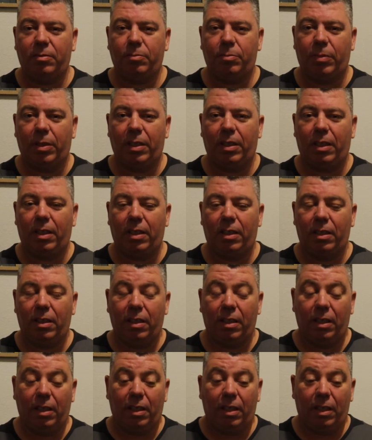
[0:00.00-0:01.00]
But
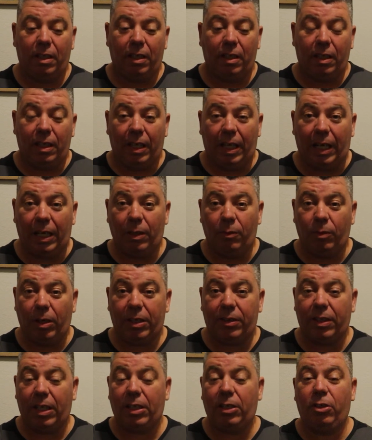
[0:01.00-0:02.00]
anyway,
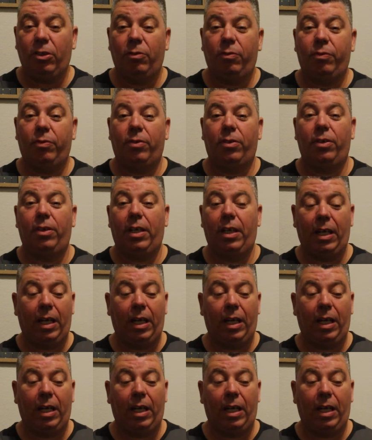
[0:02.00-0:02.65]
thank you for